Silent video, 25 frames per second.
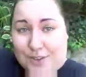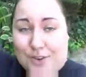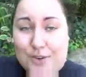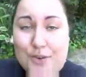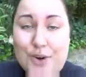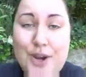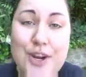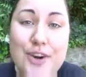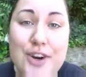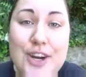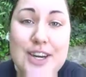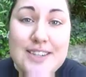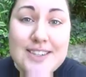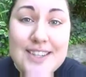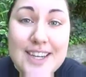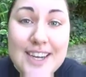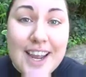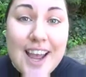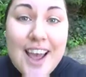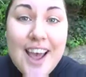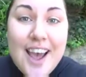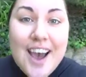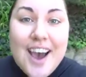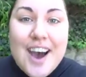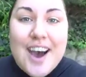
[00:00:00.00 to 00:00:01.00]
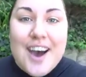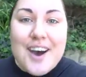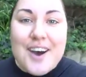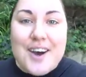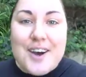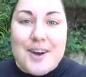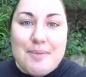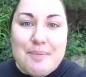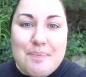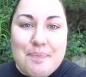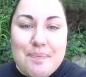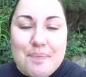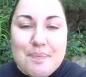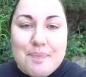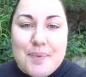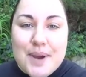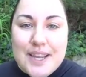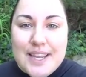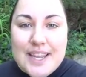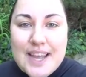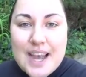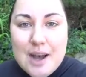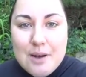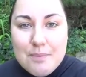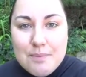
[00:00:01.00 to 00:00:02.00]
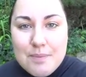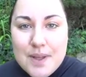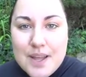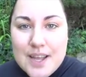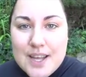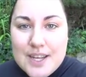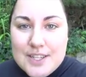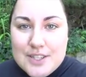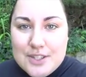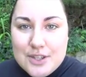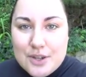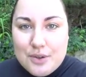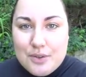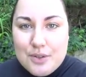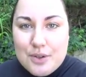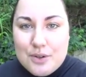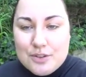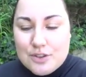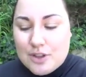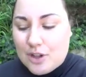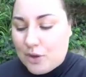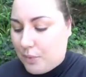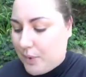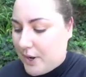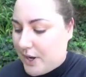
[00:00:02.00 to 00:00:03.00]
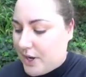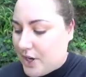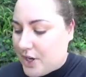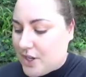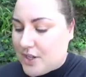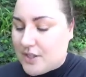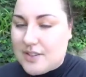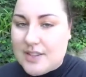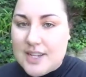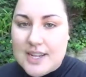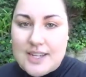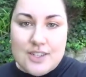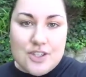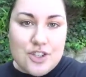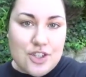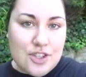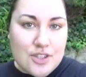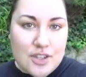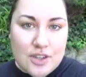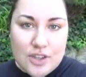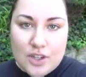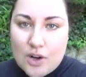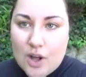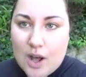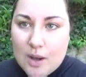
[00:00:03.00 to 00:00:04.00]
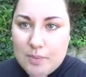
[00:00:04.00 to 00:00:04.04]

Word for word: are going crazy. Um, but yep, so those are the winners. That's just a little